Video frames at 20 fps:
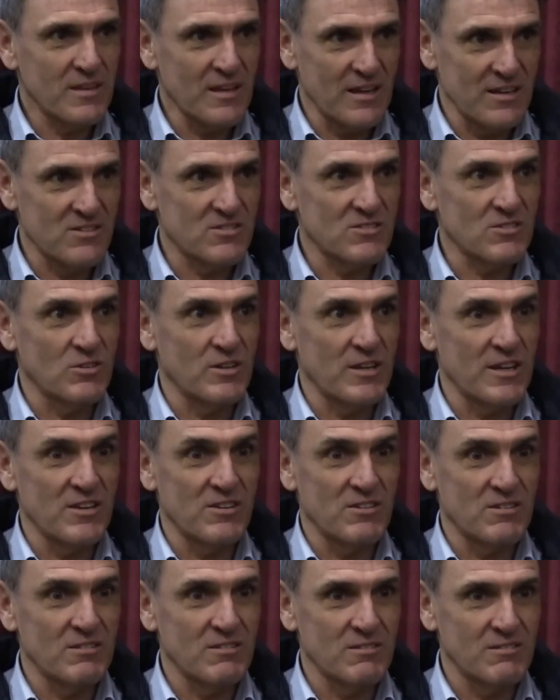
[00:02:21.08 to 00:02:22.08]
they just thought
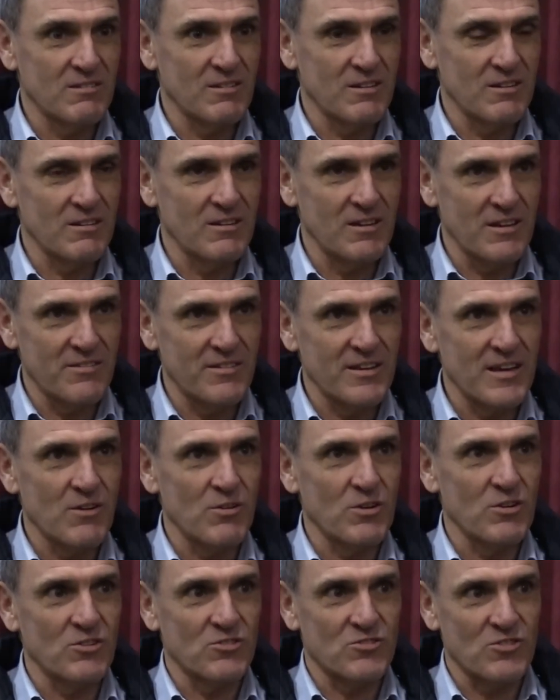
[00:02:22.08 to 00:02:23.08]
even though
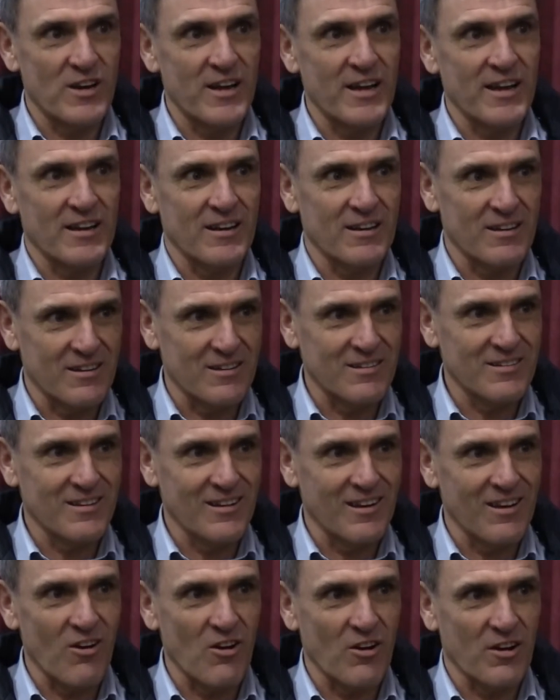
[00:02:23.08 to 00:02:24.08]
we were dragging
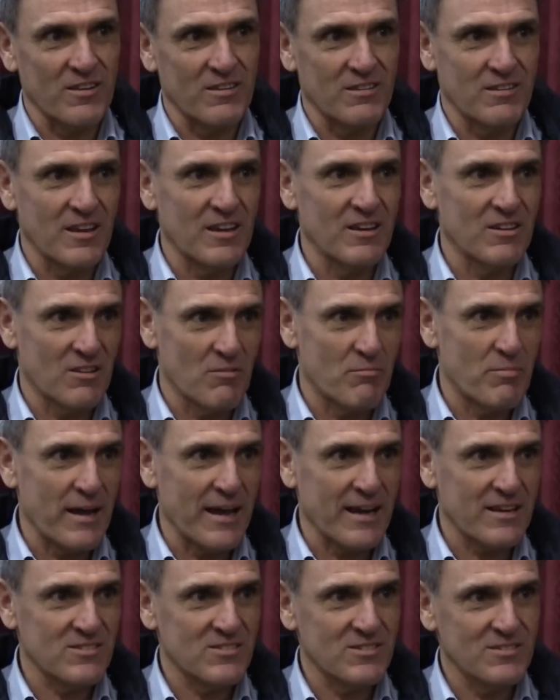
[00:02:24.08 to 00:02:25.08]
along at the end of the
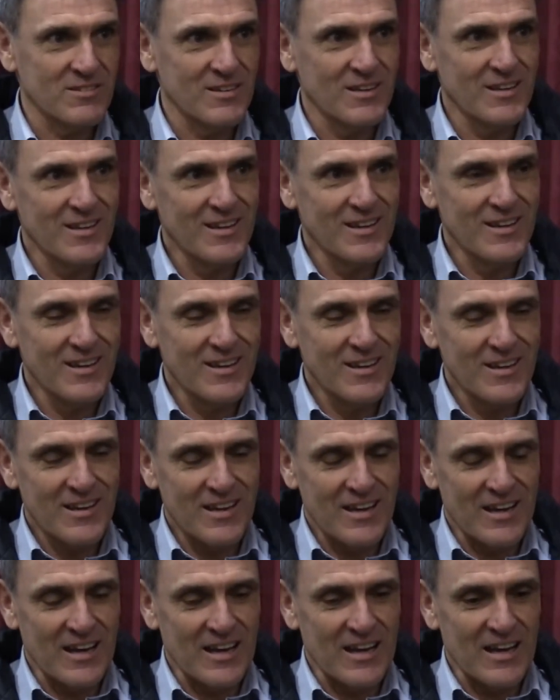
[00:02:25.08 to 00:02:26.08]
packs,
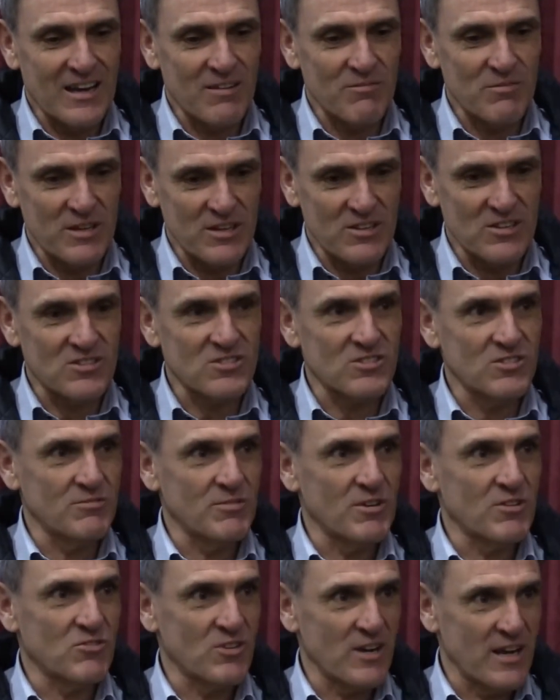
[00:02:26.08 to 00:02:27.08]
he just seemed
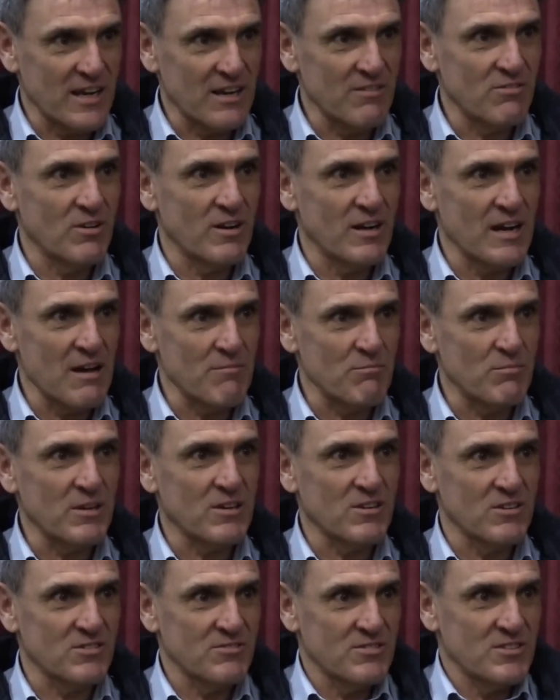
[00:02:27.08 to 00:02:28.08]
to drag everyone up
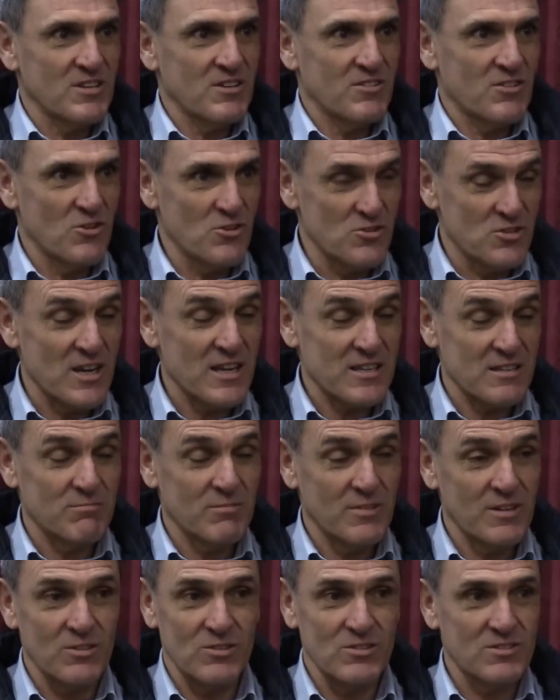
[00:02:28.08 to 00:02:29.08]
because of his enthusiasm.
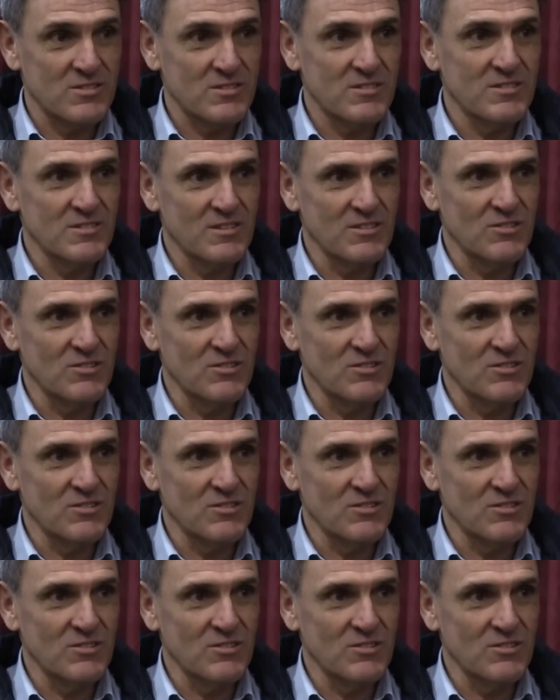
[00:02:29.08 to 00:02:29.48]
It was